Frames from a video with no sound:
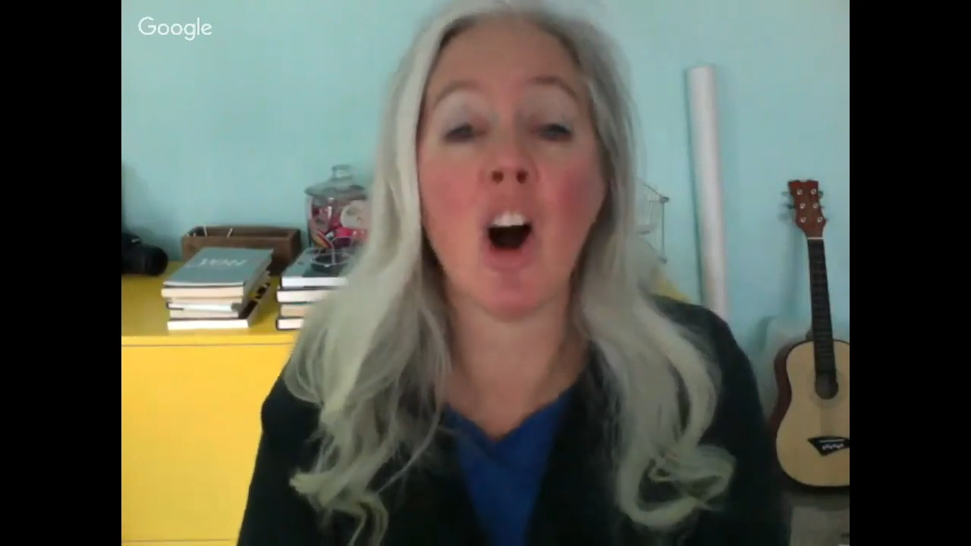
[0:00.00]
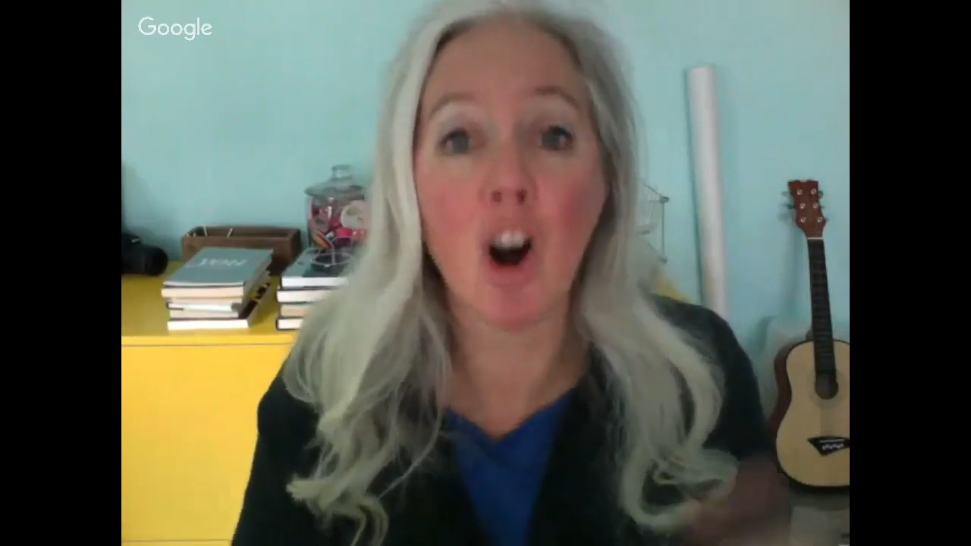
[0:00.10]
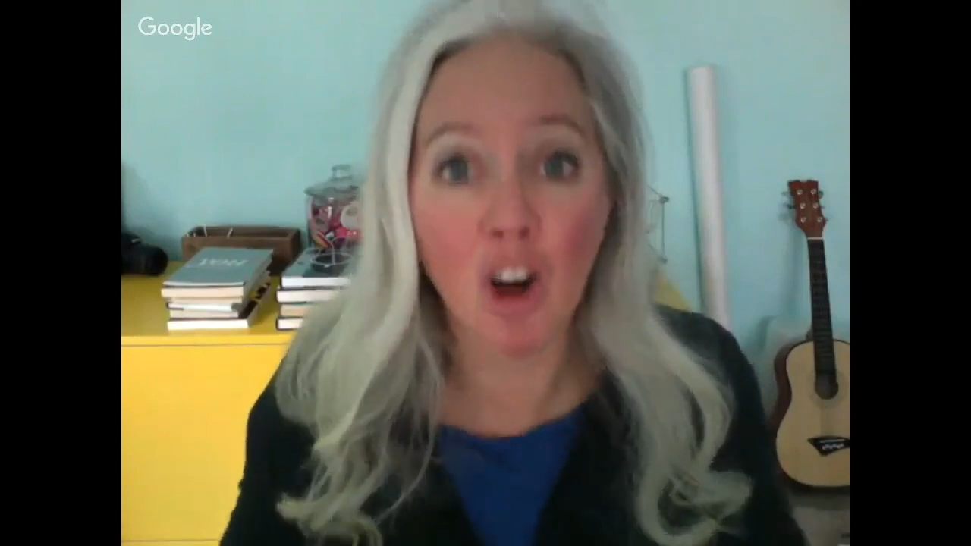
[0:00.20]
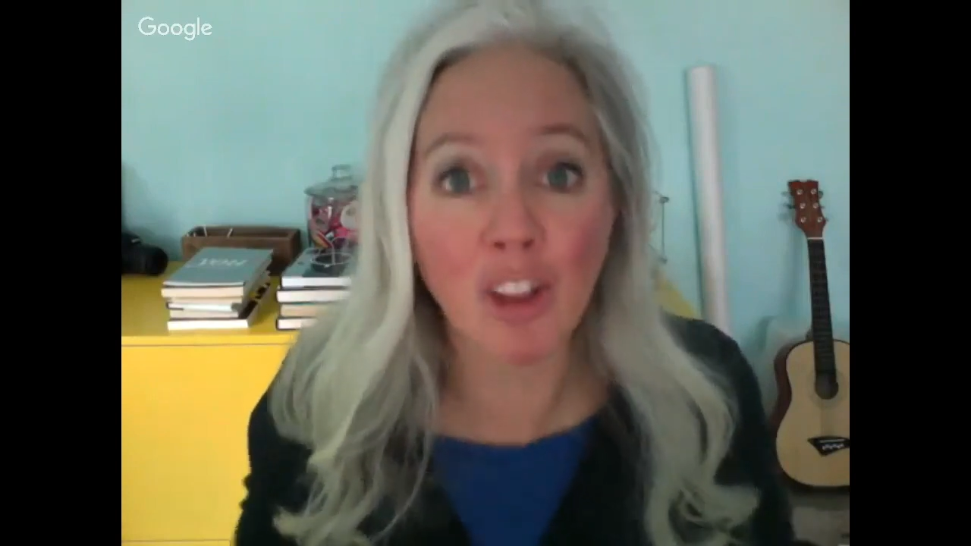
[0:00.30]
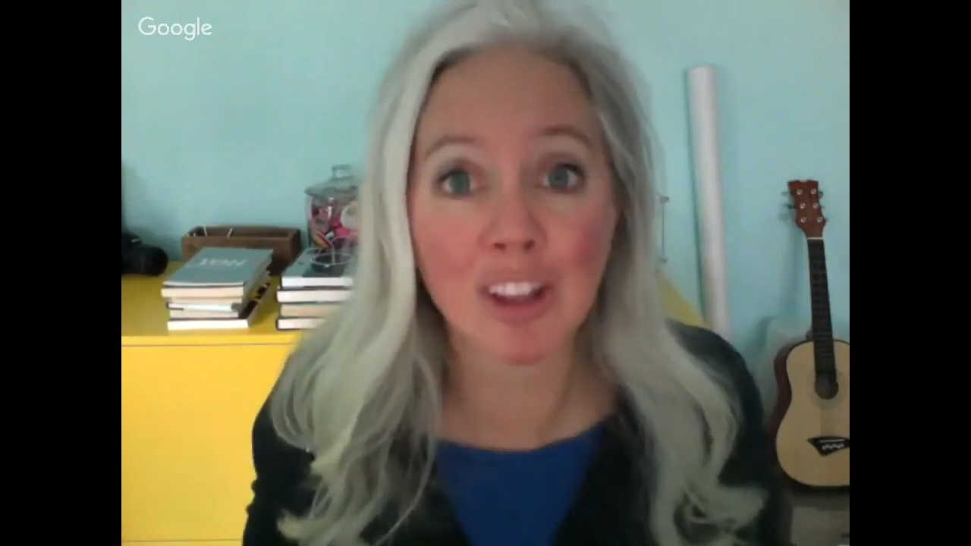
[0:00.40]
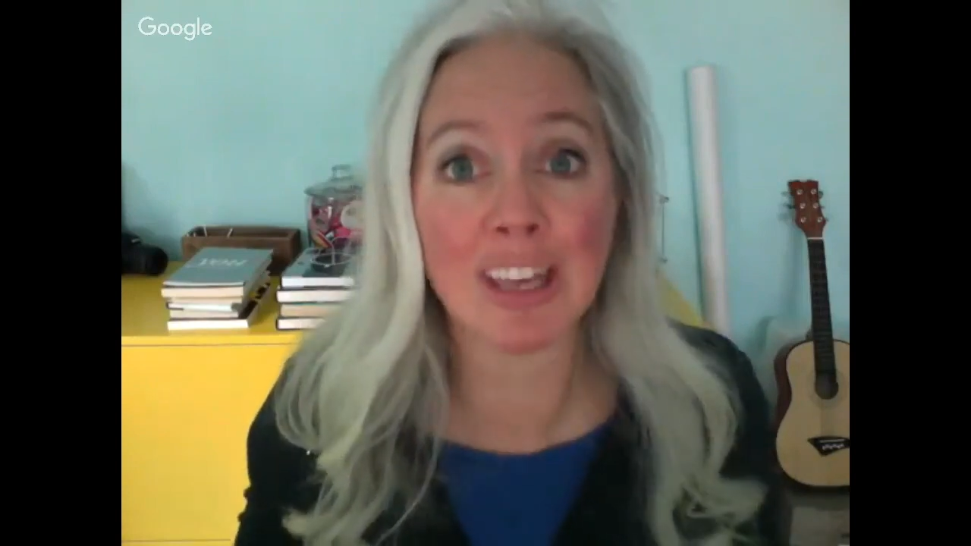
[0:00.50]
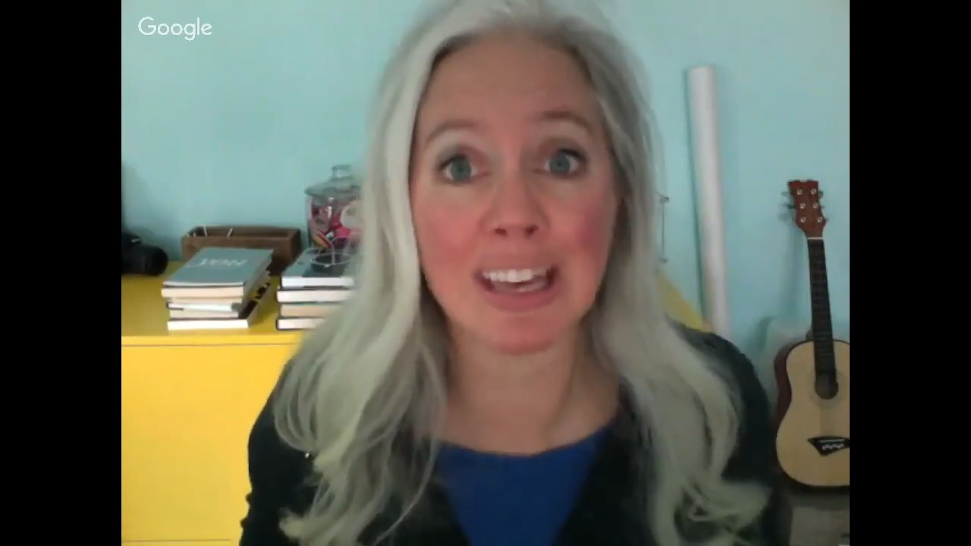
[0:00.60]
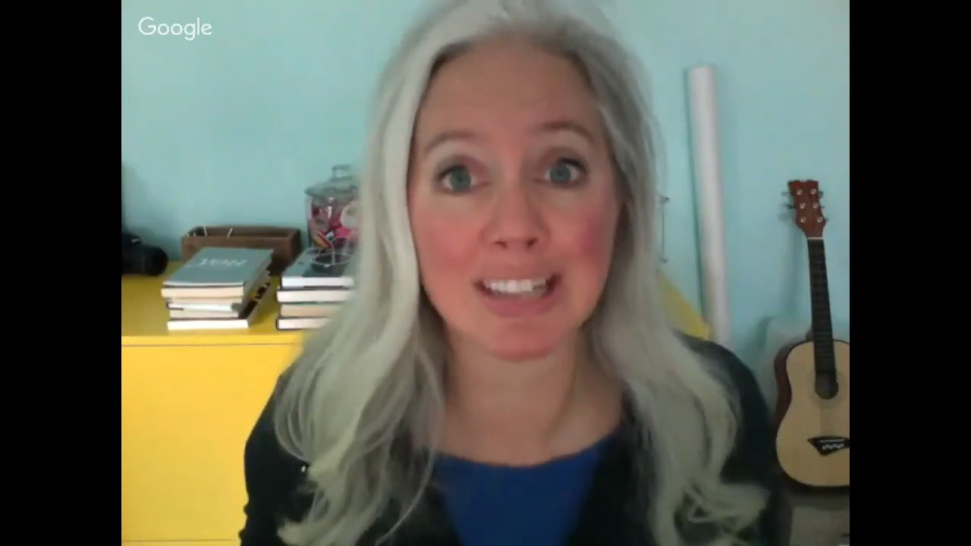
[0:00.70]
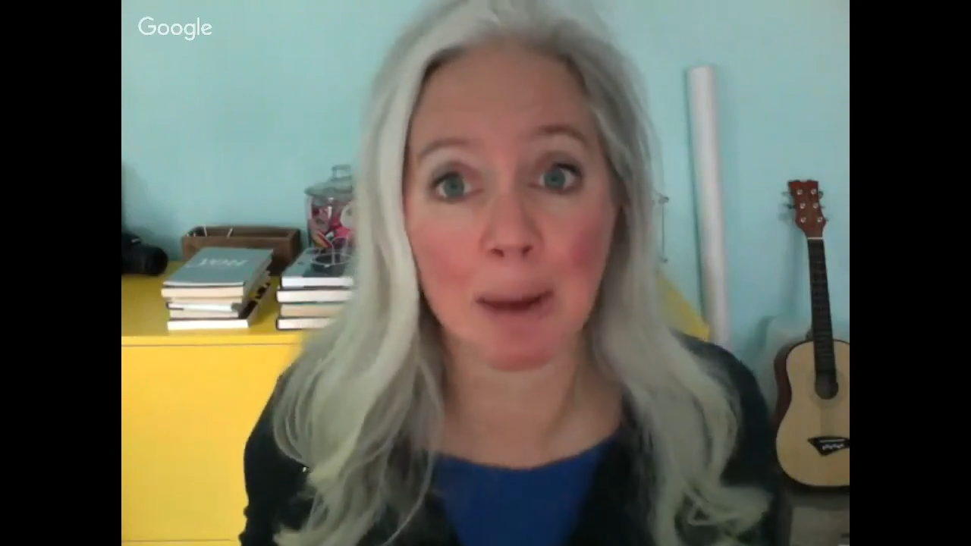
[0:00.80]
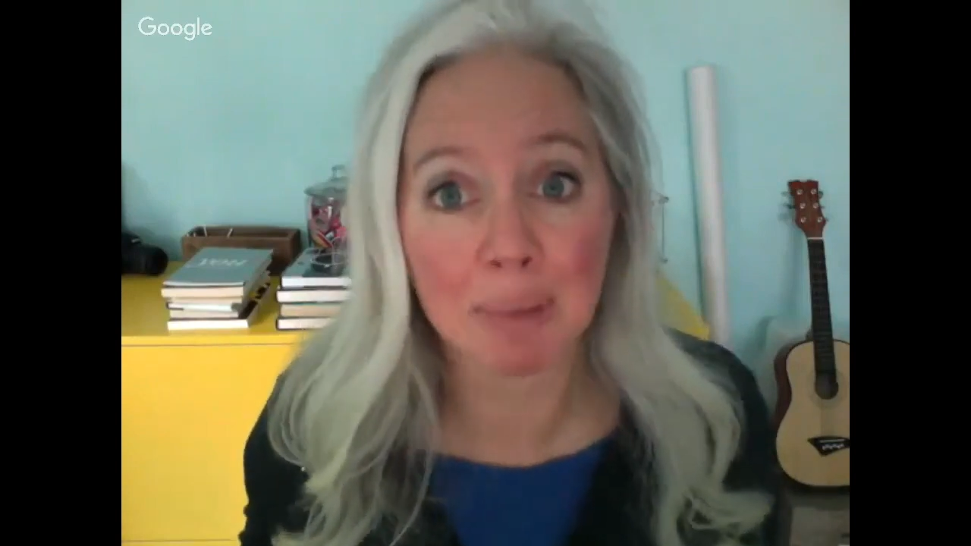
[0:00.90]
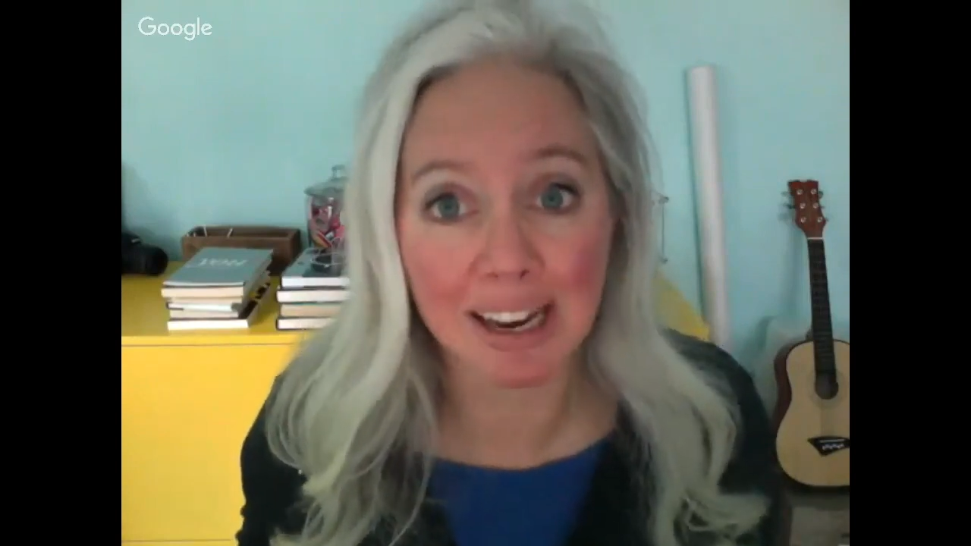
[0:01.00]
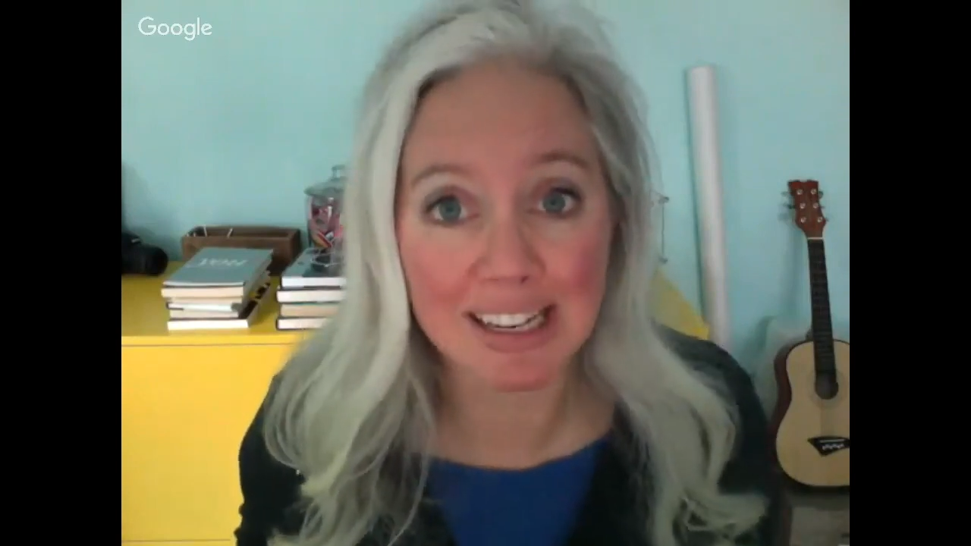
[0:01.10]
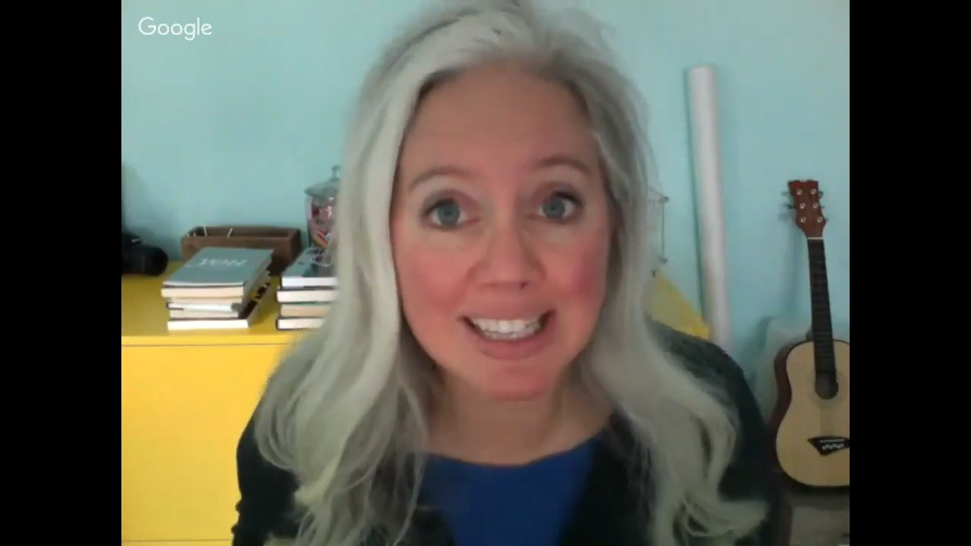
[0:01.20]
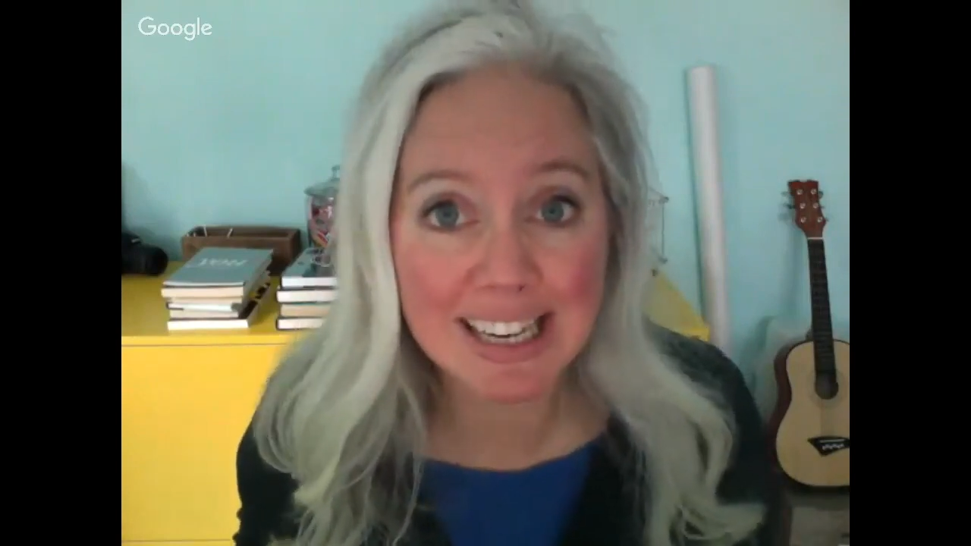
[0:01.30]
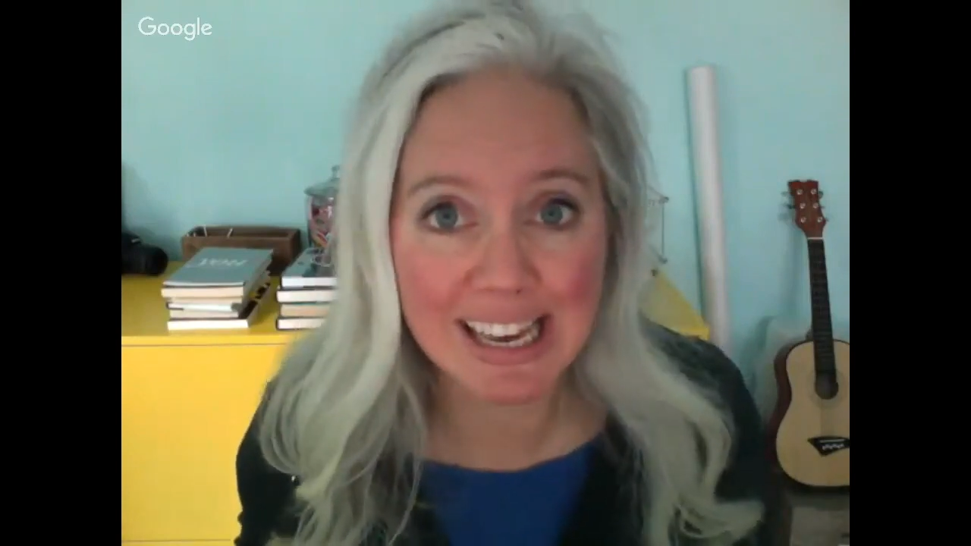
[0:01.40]
all the things I'm
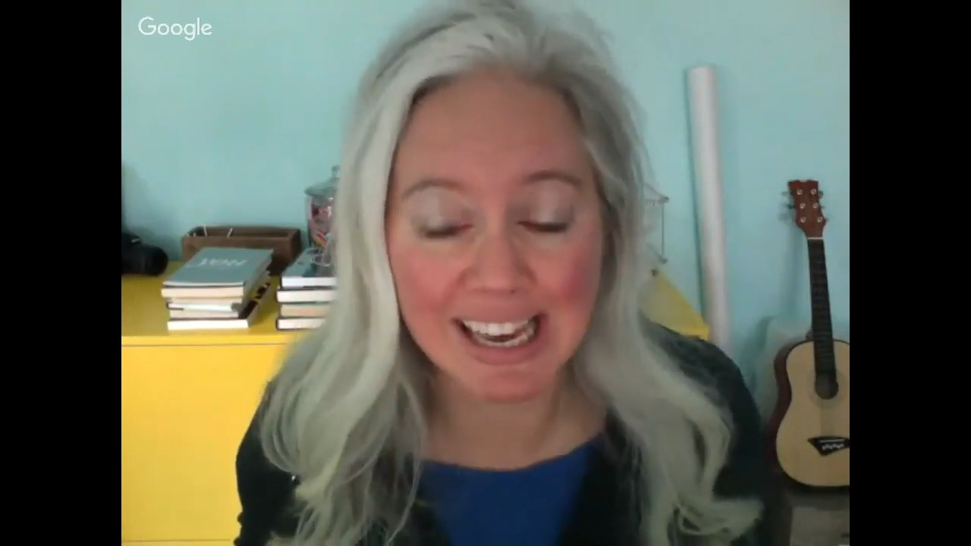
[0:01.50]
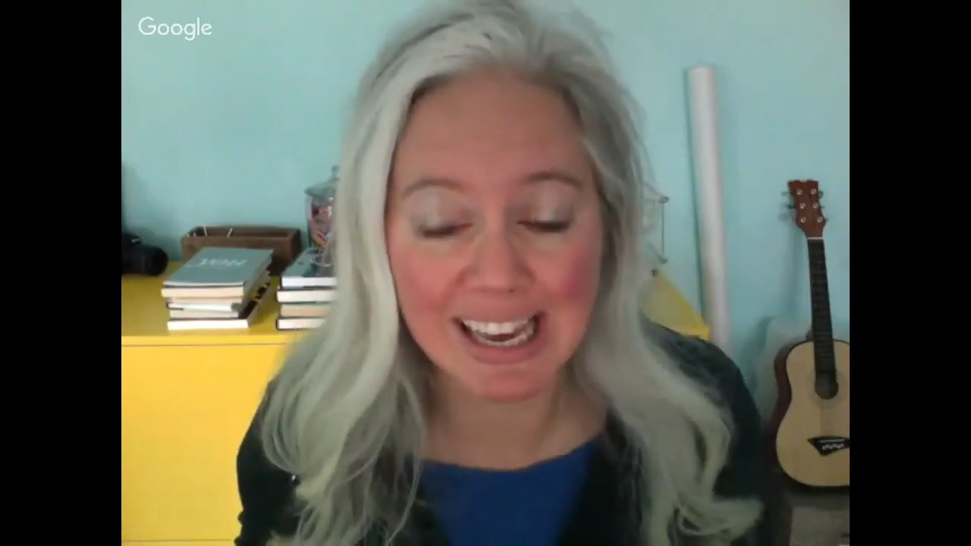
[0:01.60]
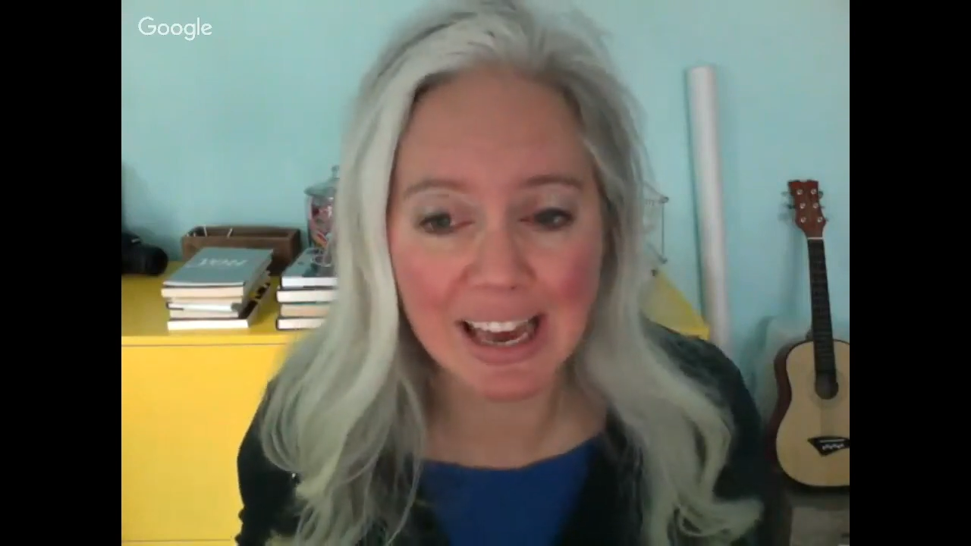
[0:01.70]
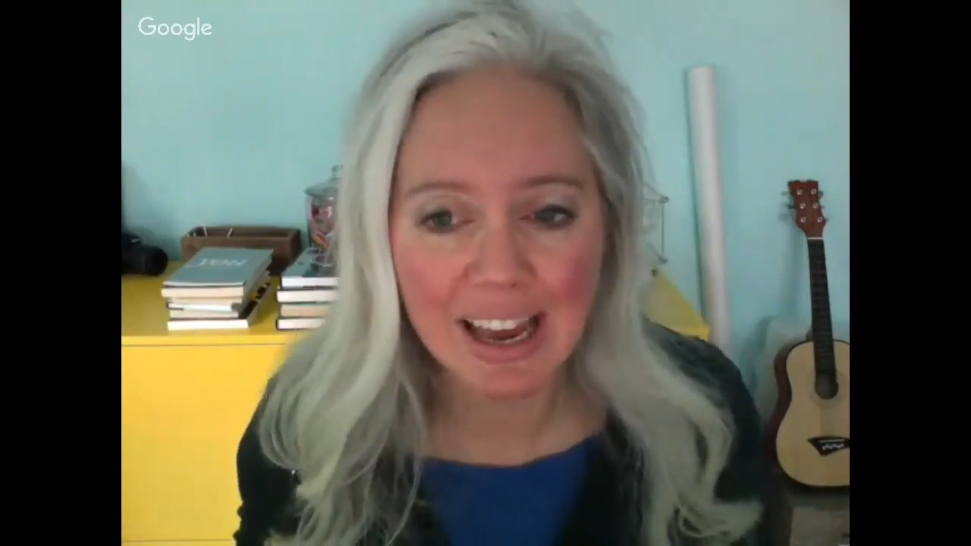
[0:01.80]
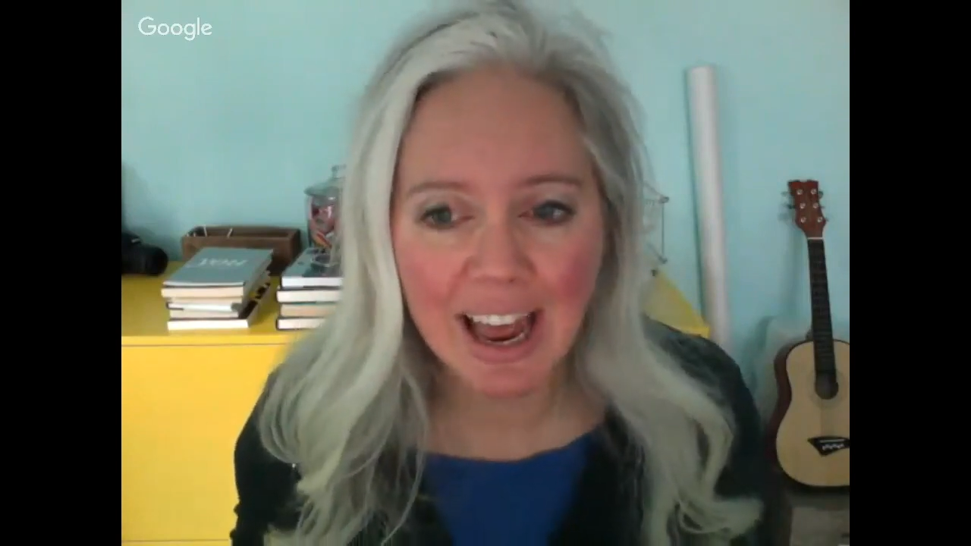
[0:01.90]
gonna see.